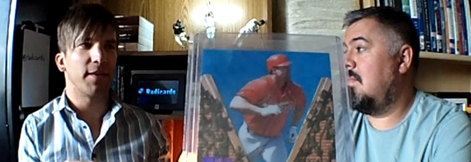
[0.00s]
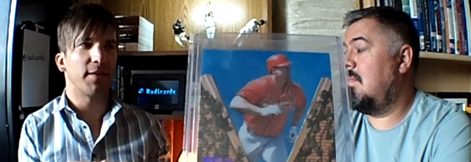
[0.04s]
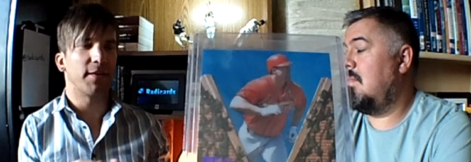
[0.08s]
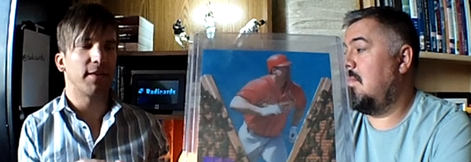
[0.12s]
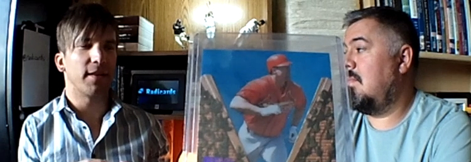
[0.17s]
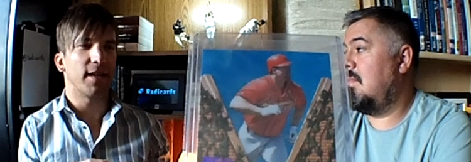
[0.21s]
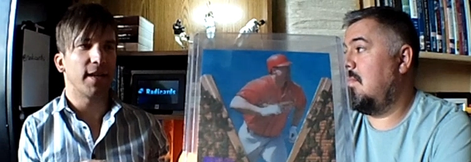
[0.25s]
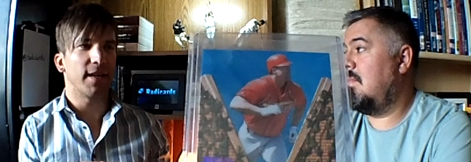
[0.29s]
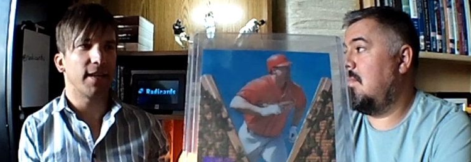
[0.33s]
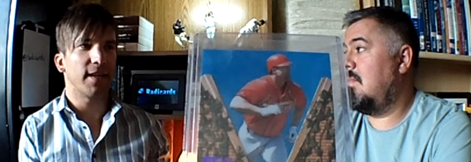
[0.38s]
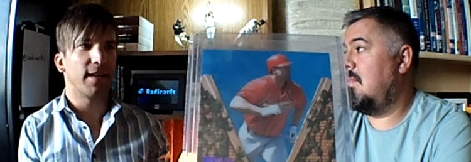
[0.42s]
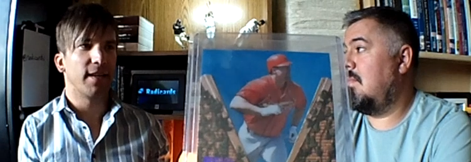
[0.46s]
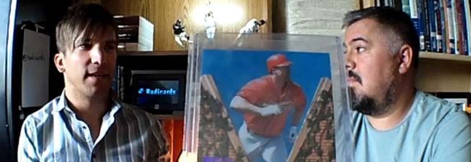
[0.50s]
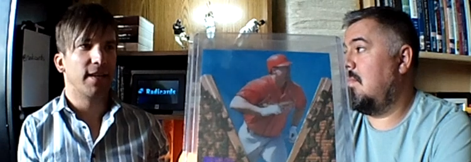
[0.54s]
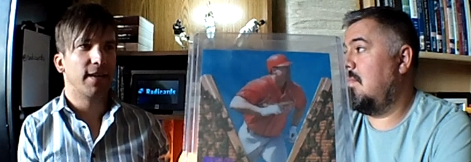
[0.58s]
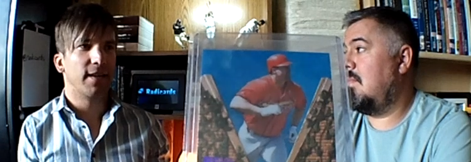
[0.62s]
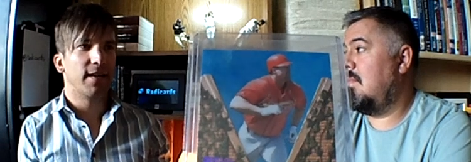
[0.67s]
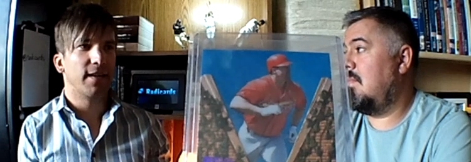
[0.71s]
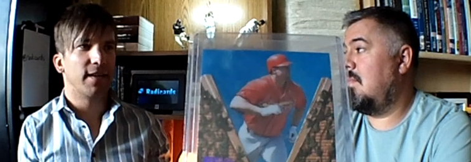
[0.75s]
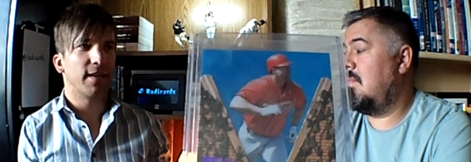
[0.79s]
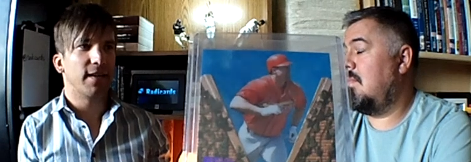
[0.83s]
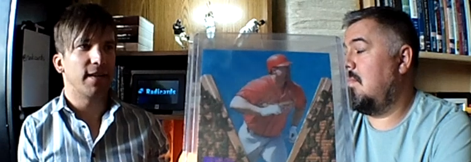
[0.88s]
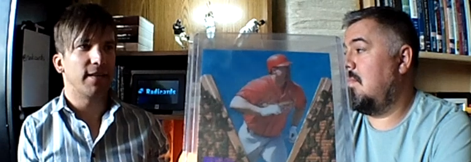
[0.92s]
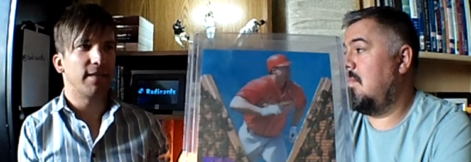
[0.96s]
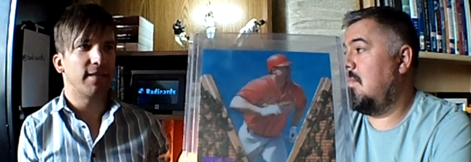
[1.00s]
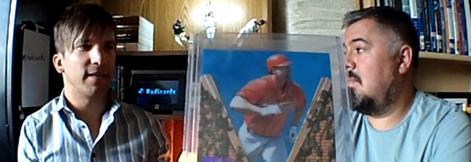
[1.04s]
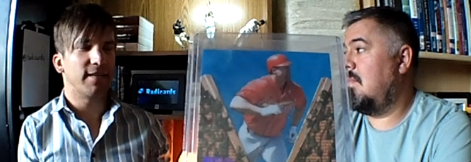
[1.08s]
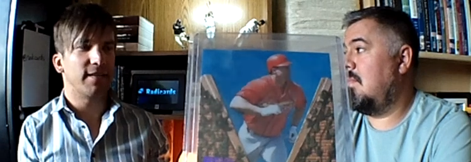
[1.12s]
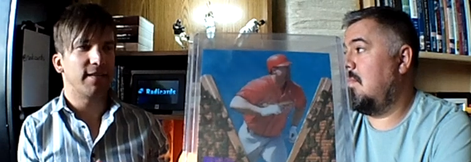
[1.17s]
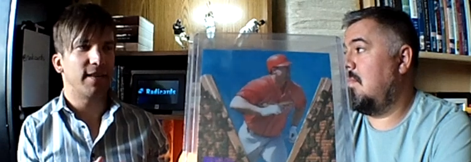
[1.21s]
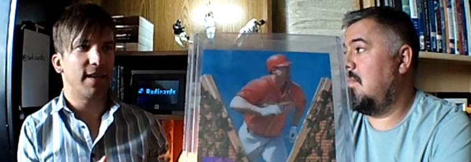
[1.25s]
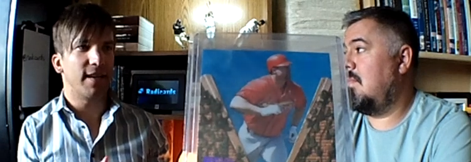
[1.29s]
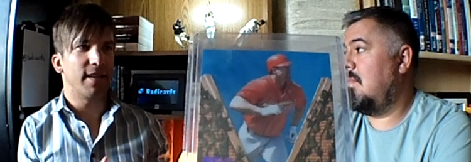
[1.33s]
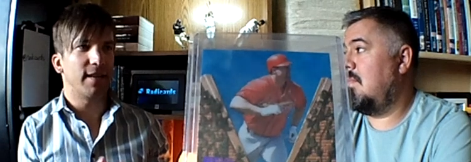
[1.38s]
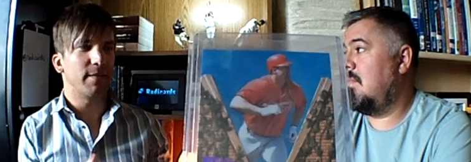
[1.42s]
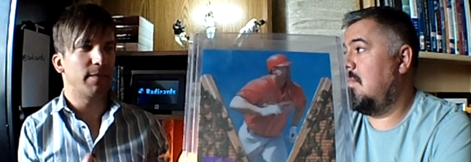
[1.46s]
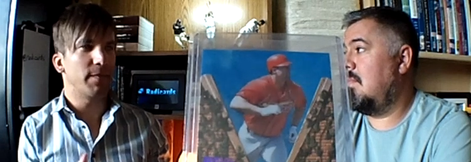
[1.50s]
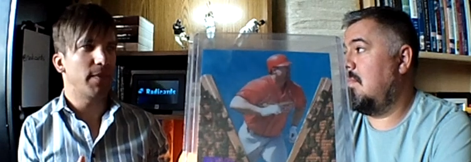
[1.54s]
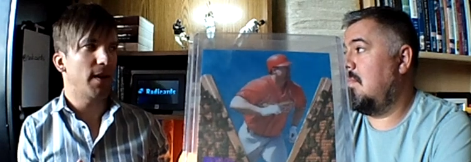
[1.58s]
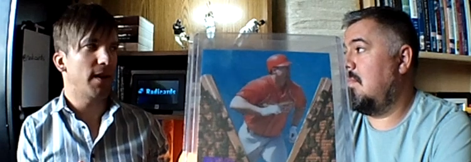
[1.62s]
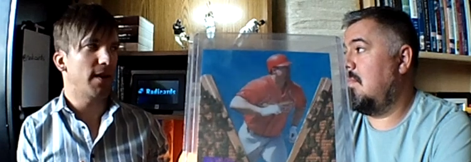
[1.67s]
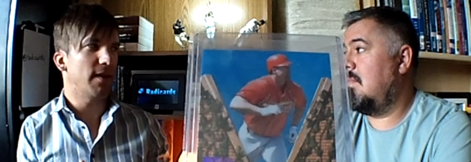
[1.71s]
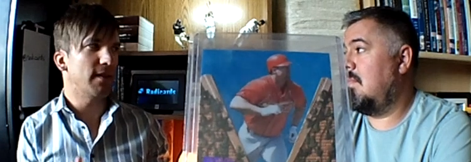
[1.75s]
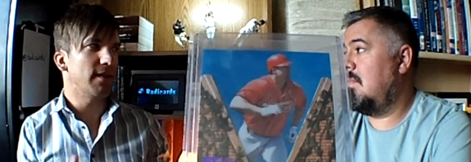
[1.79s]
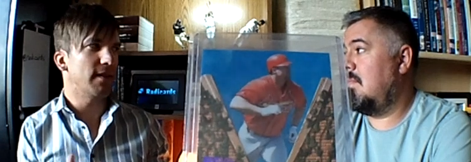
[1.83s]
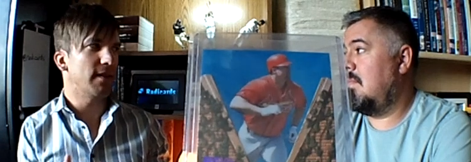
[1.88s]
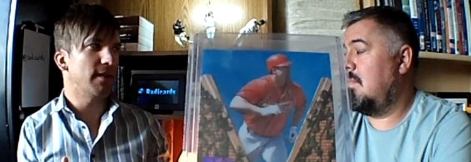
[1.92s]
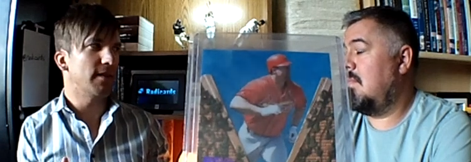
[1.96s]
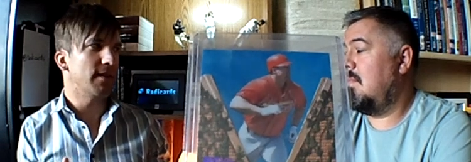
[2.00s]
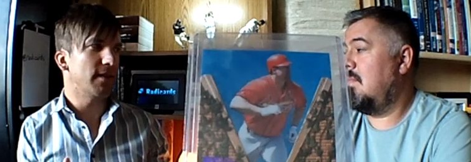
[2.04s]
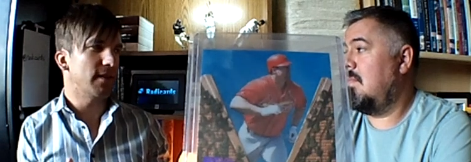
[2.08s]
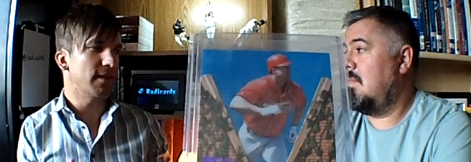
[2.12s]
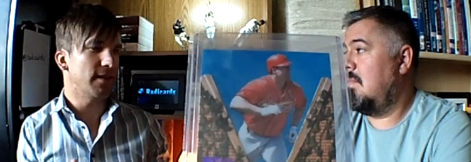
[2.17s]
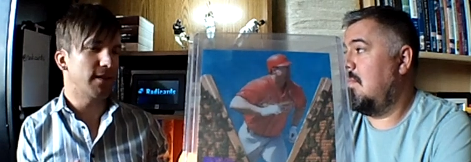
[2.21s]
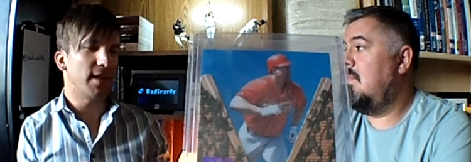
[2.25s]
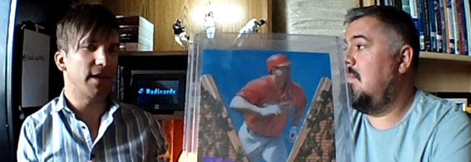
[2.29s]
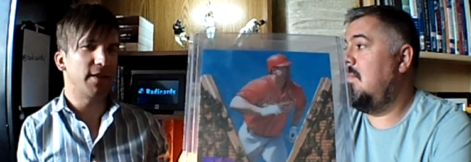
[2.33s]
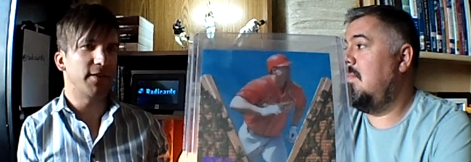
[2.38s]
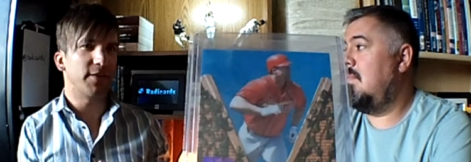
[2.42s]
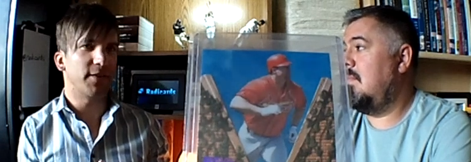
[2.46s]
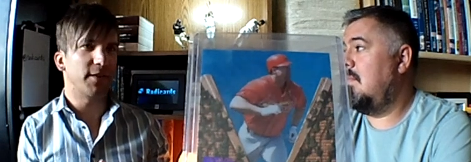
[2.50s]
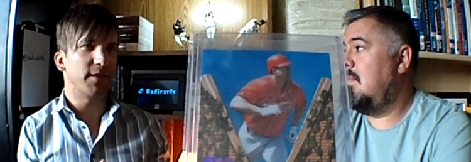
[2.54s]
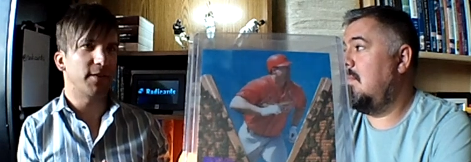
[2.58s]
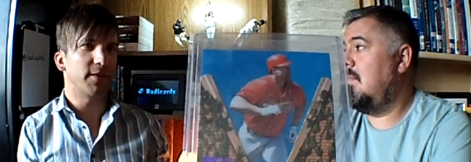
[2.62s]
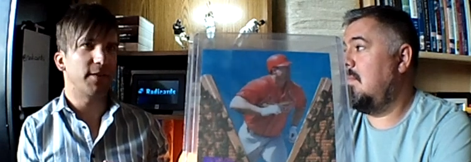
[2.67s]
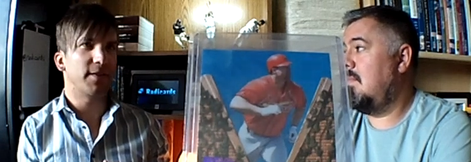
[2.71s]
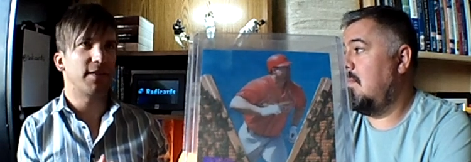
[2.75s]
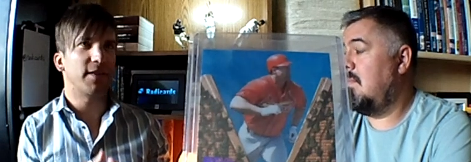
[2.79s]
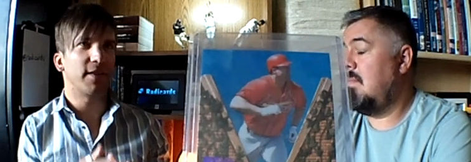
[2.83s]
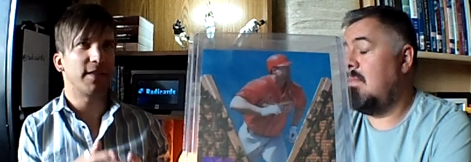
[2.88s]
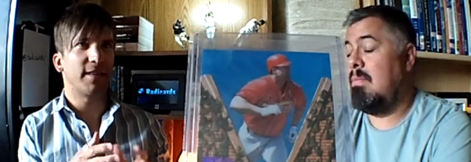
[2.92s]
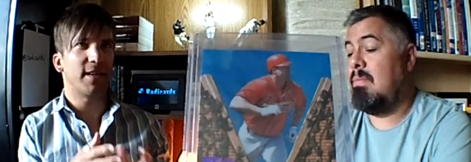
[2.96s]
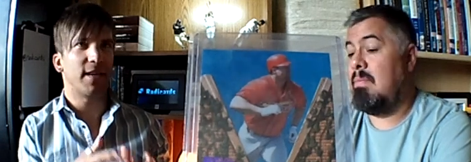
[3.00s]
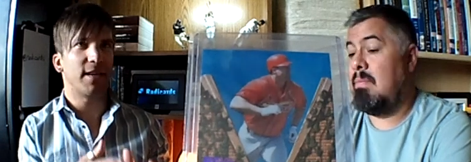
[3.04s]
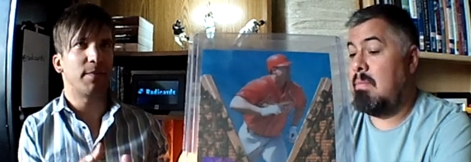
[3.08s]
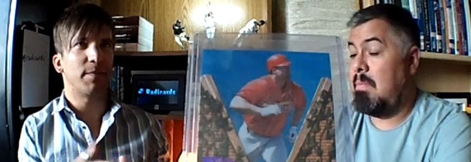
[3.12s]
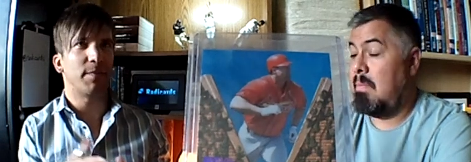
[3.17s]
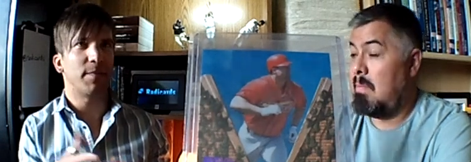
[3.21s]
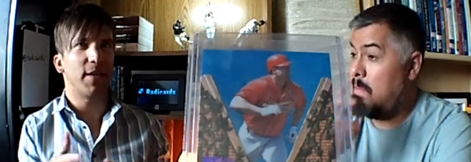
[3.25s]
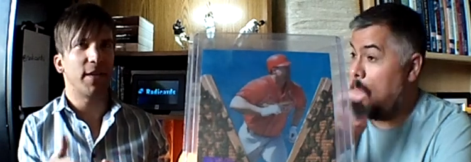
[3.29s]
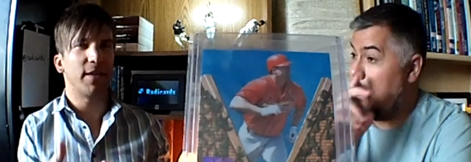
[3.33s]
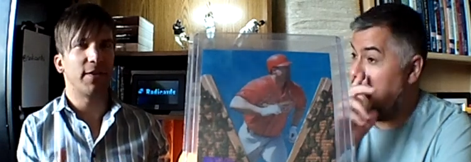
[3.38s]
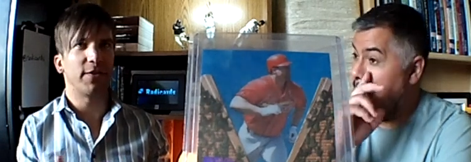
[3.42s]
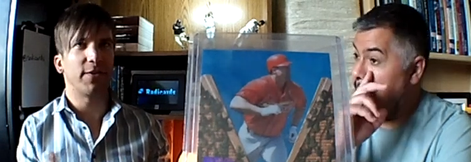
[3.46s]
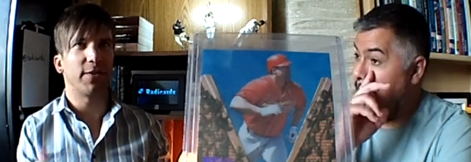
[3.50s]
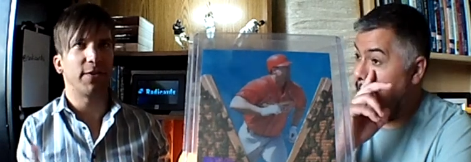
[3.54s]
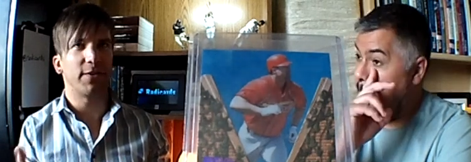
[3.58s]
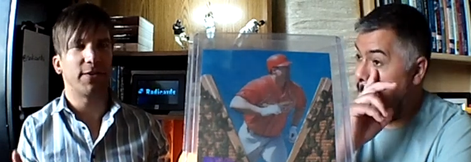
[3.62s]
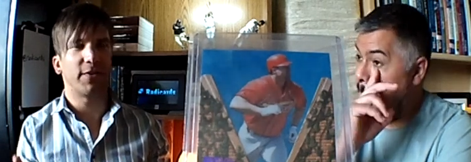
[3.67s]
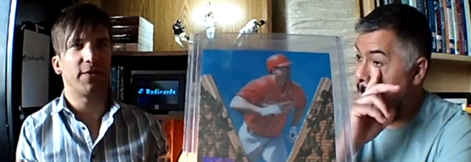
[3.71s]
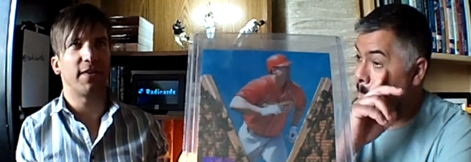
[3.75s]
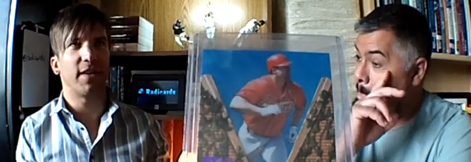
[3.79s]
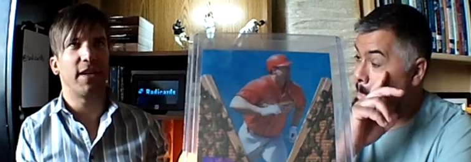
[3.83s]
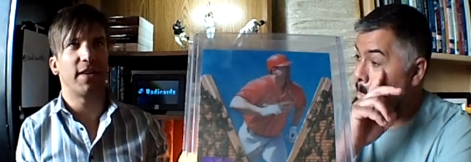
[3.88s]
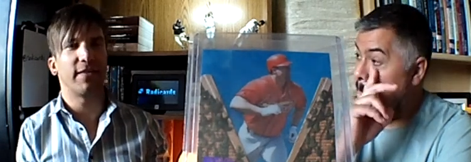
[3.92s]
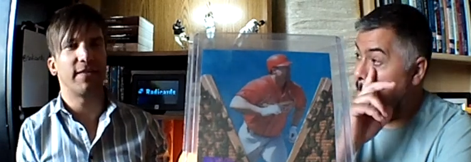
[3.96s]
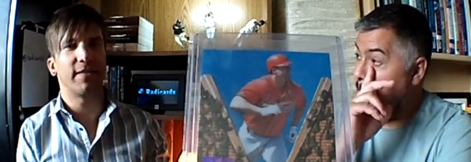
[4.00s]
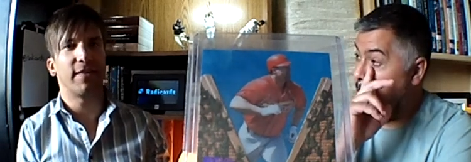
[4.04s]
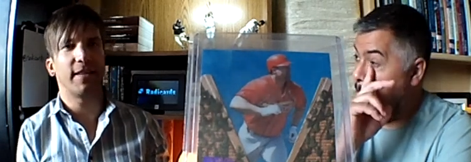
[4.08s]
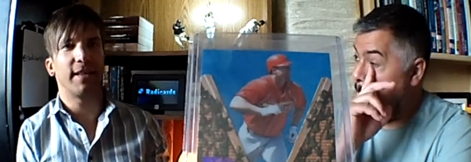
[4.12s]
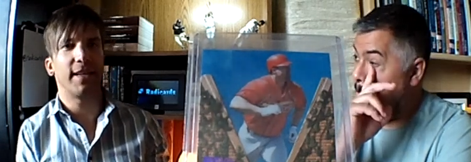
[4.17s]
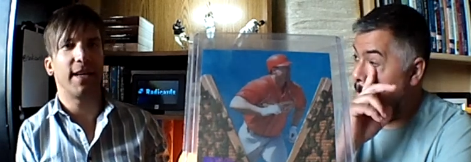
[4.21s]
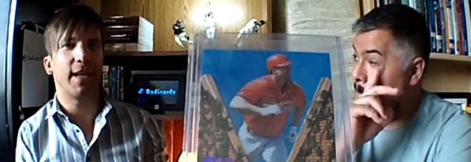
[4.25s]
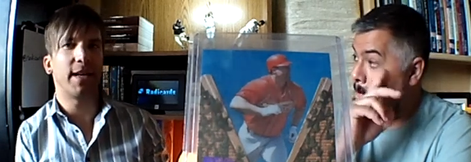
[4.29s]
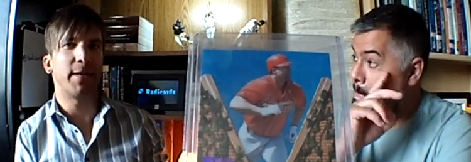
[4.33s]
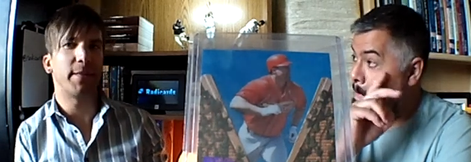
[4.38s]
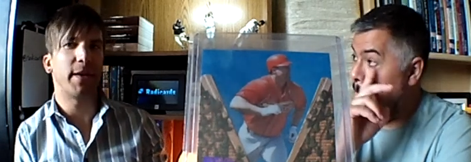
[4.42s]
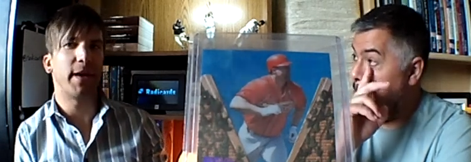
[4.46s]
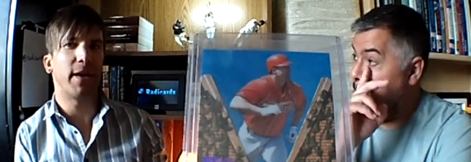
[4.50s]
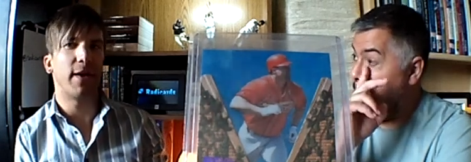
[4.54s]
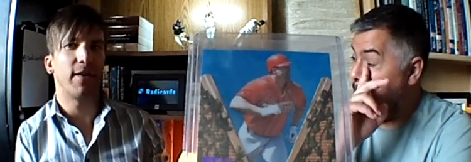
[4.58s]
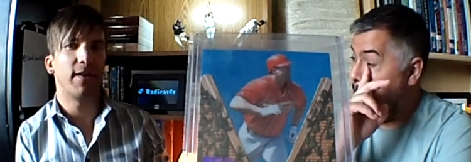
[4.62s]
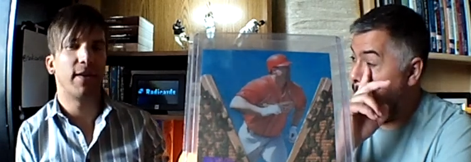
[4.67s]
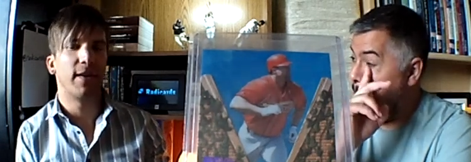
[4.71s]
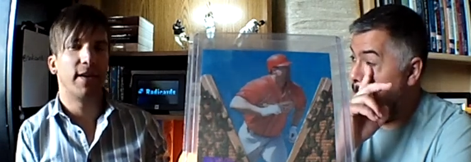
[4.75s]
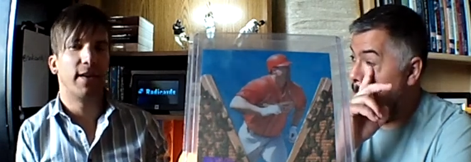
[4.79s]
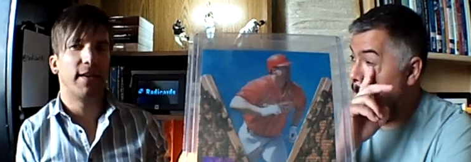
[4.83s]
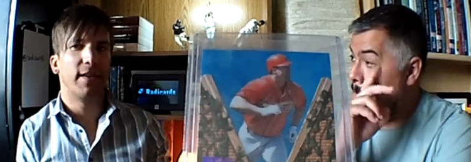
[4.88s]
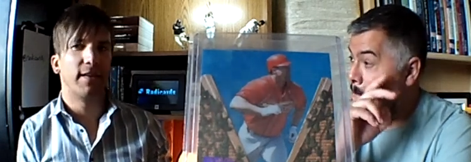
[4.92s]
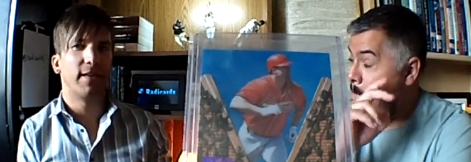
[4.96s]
Speaker 1: other, like, to 10 parallel or insert to 10 insert sets that came out